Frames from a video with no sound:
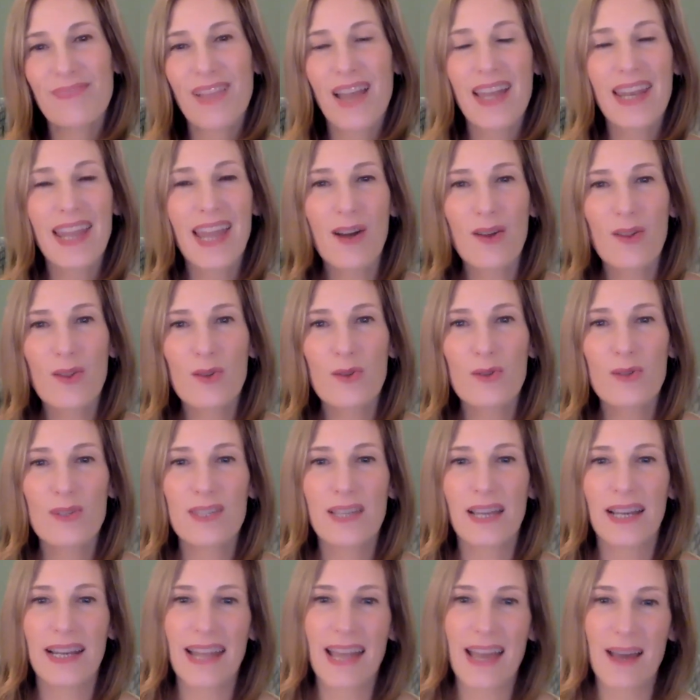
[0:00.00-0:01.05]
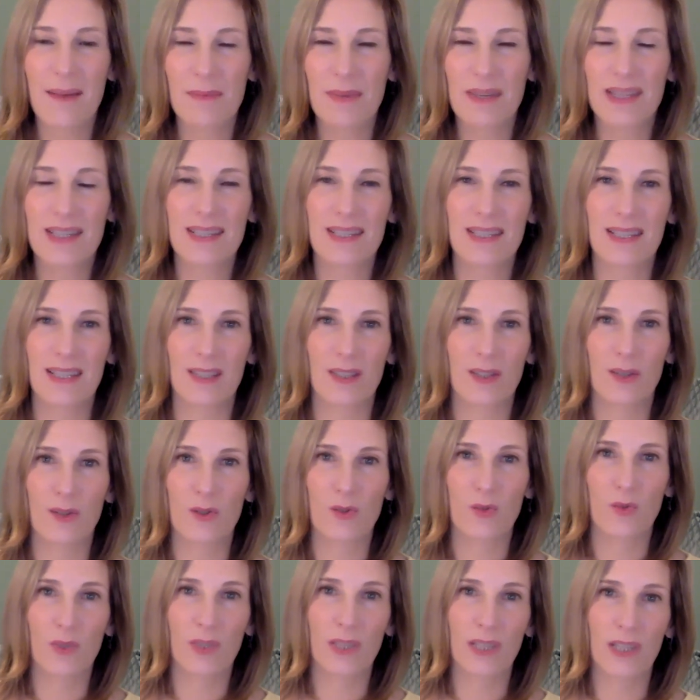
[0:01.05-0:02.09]
and how those dynamics and
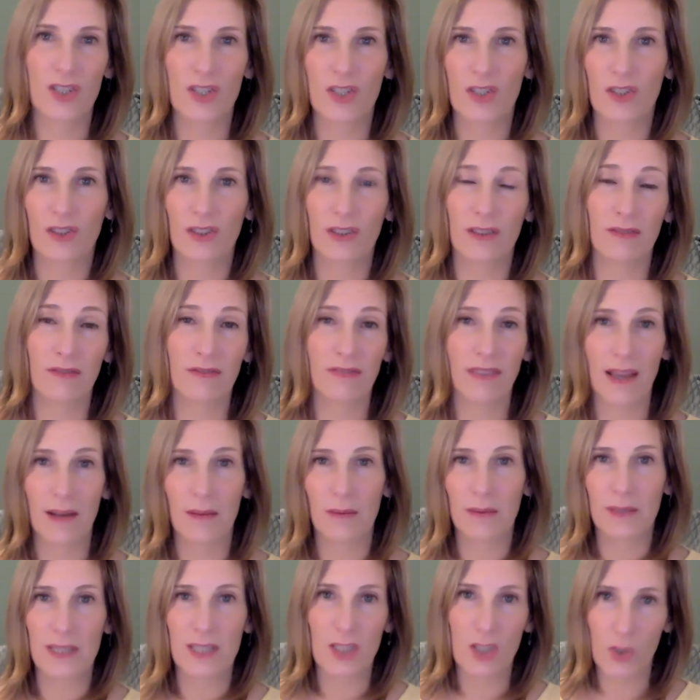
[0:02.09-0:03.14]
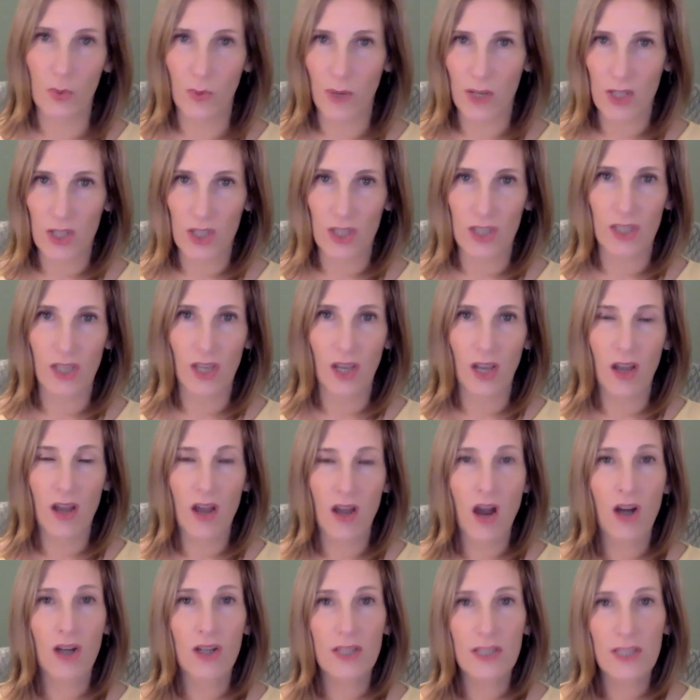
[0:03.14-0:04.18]
those relational and family situations
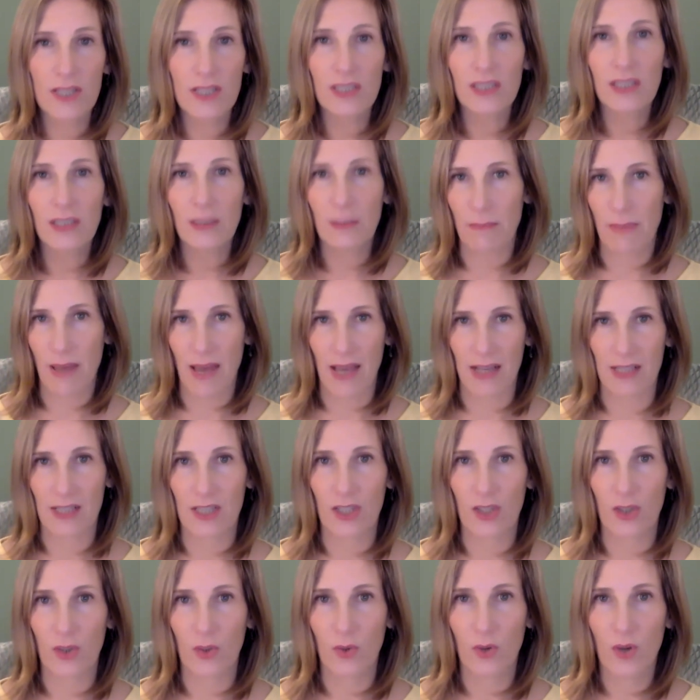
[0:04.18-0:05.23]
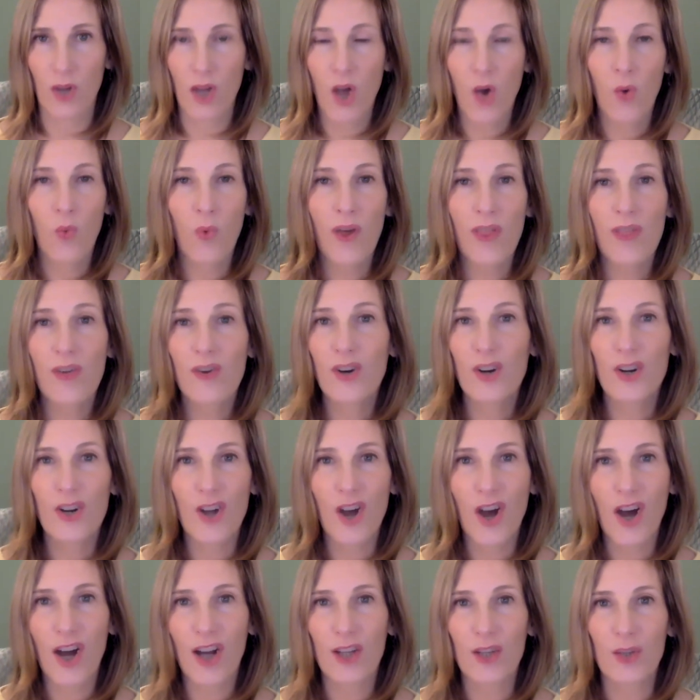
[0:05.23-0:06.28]
are still impacting you, whether or
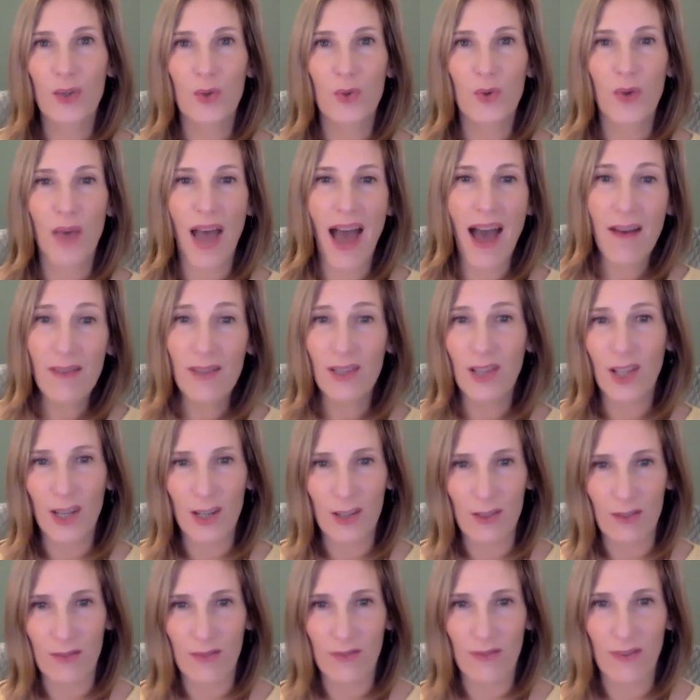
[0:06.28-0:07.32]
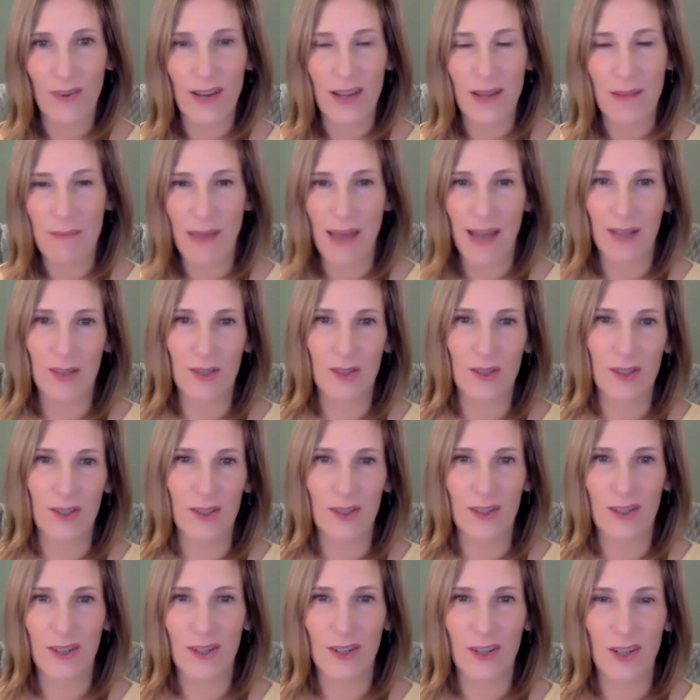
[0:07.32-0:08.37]
not you have a lot of impact,
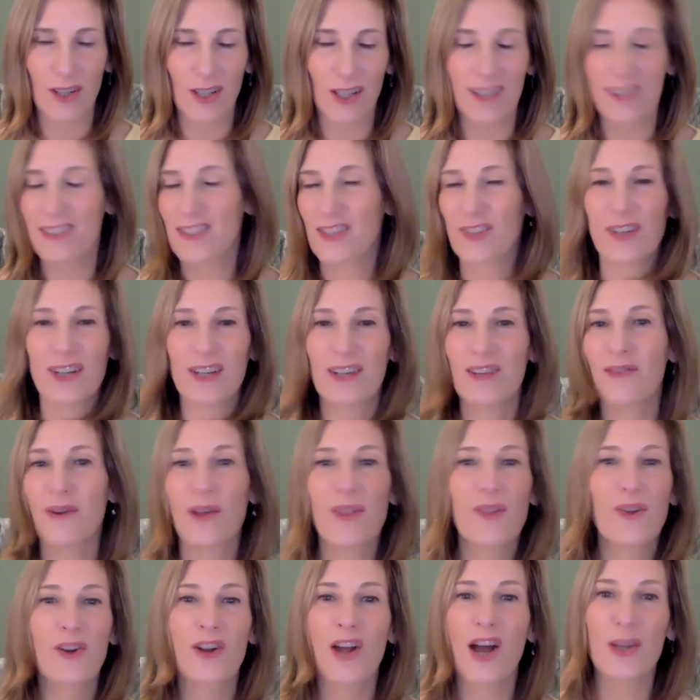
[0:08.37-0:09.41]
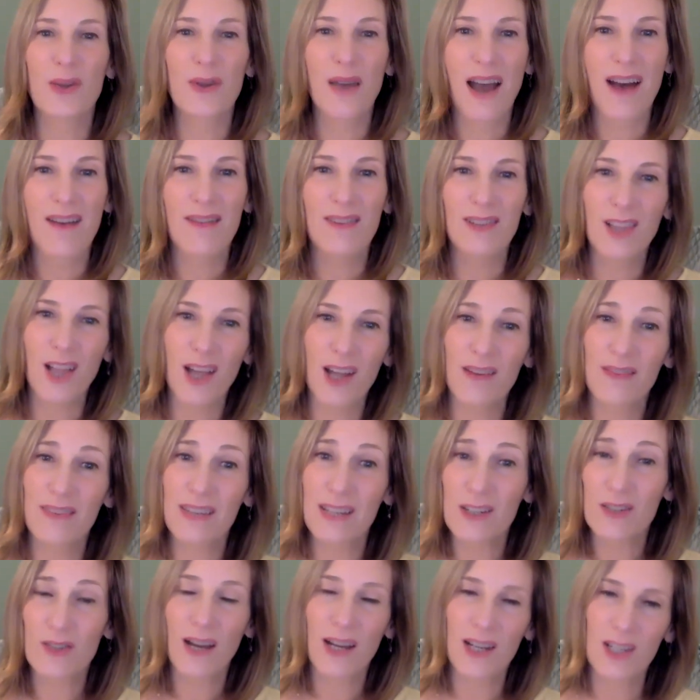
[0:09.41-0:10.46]
or sorry, whether or not you have a lot of
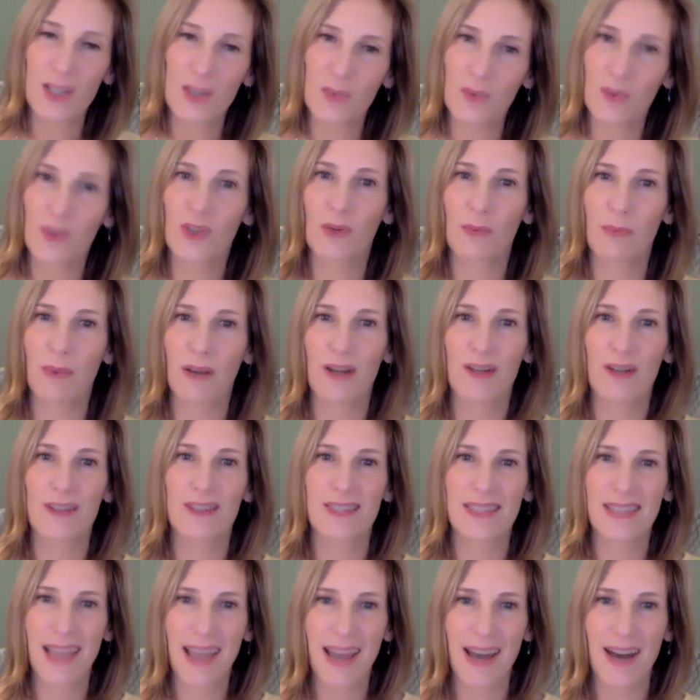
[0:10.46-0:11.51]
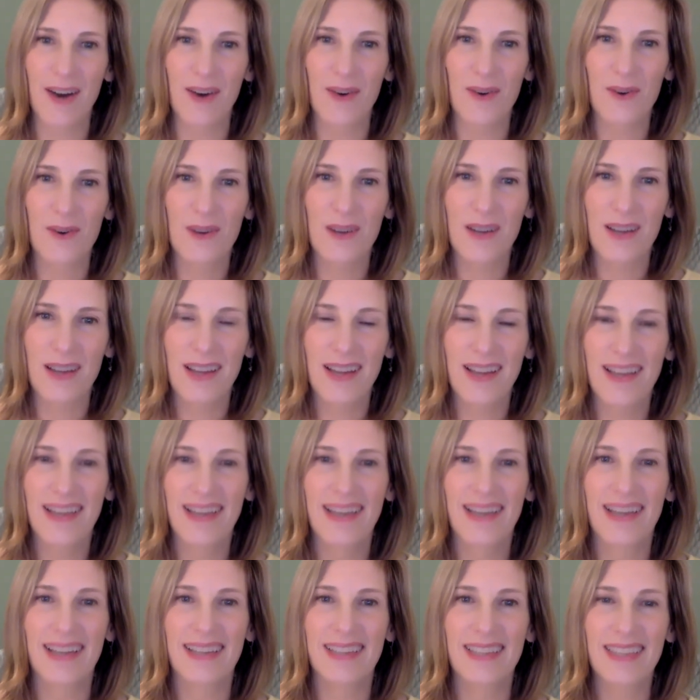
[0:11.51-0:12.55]
interaction with your parents now.
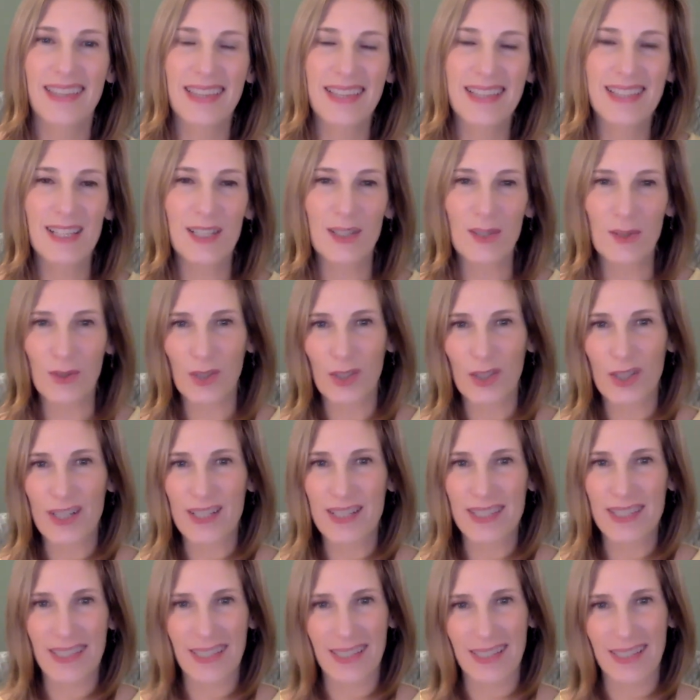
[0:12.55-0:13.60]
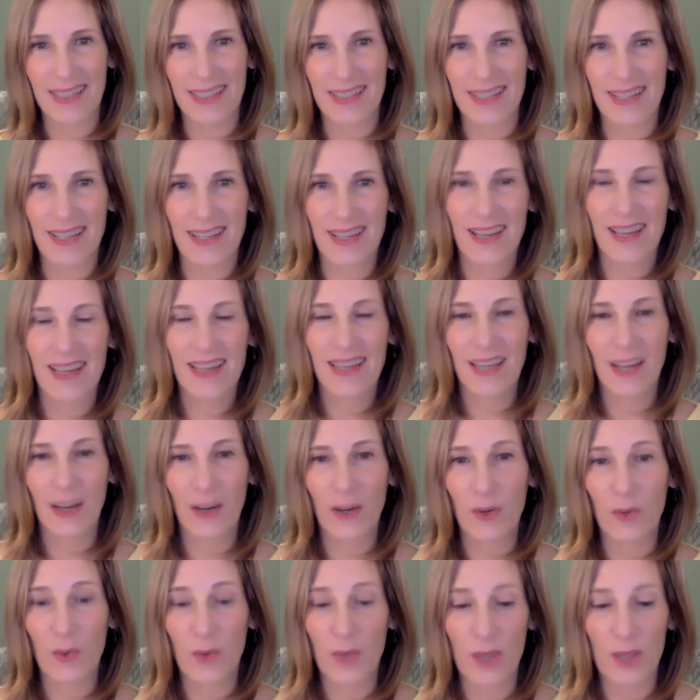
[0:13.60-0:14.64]
The things that you learned as a kid
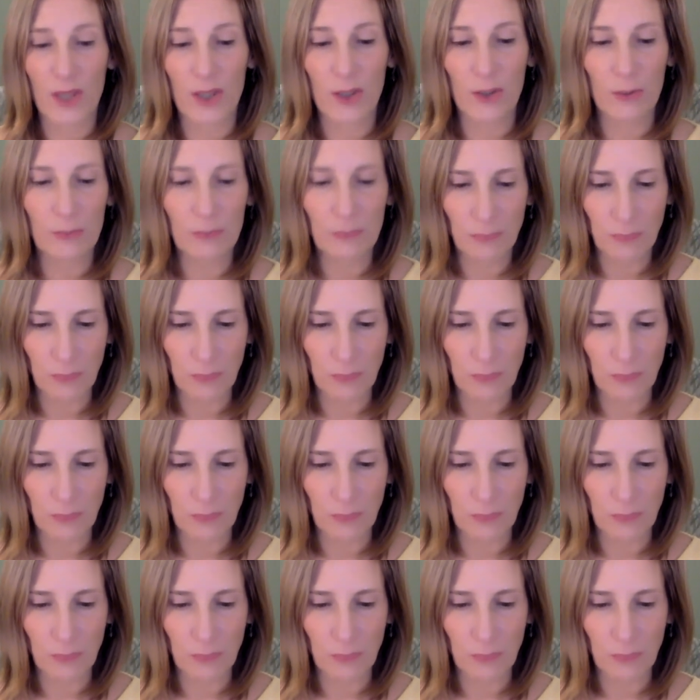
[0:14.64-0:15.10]
carry with you.